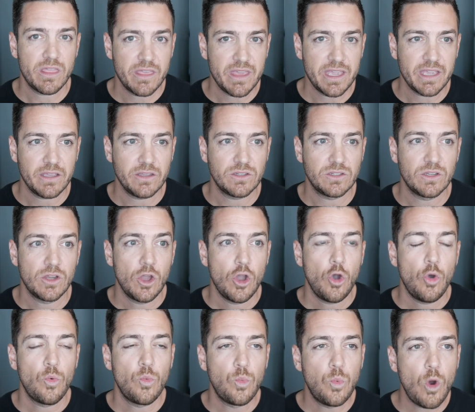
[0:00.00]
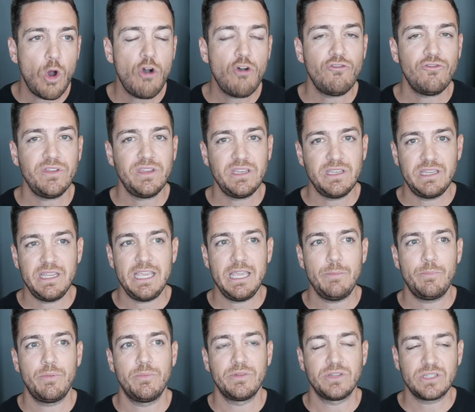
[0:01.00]
things woven
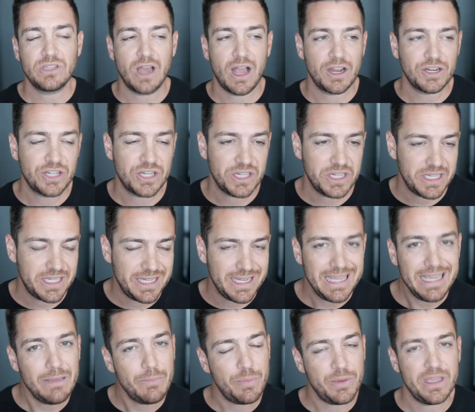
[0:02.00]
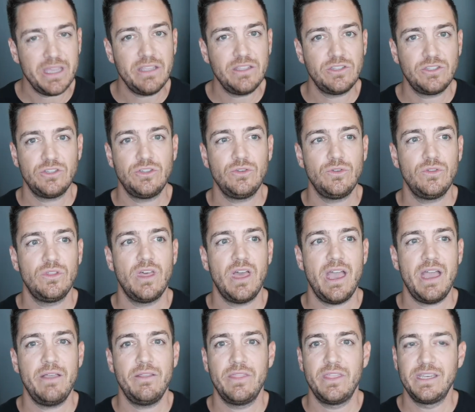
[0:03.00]
deep, massaged deep into
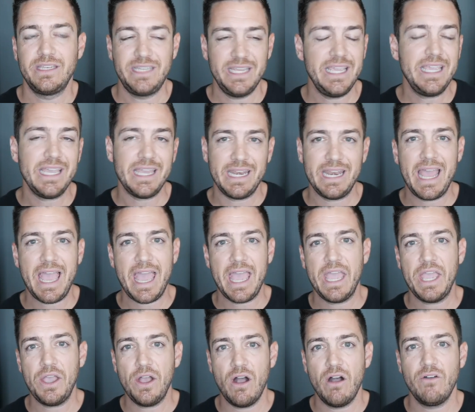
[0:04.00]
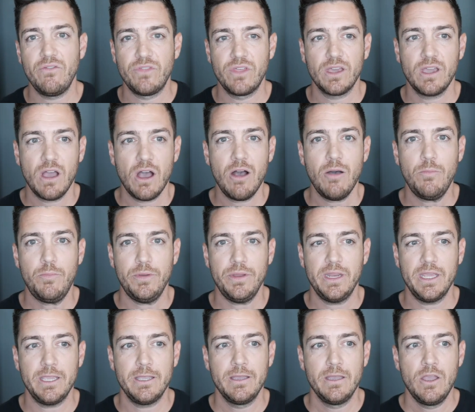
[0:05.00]
the DNA of the
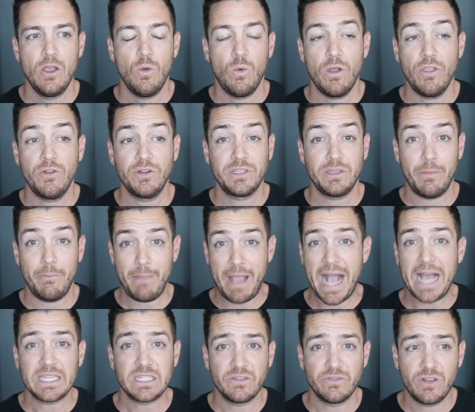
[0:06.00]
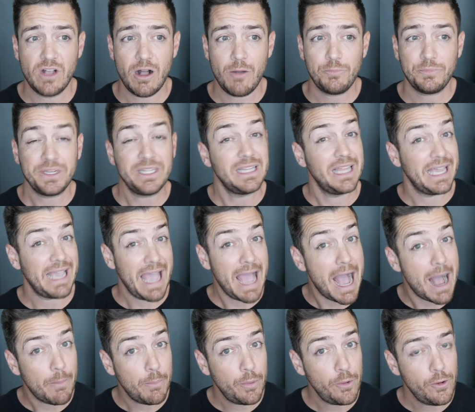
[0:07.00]
company, whether it's a massive company like
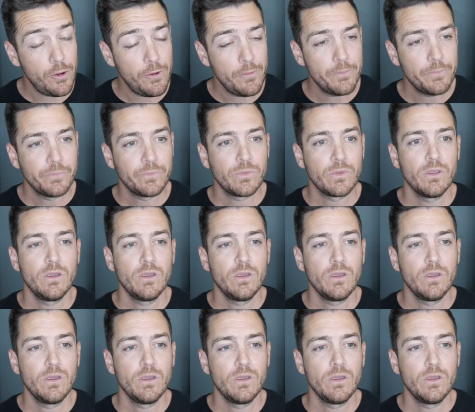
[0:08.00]
Apple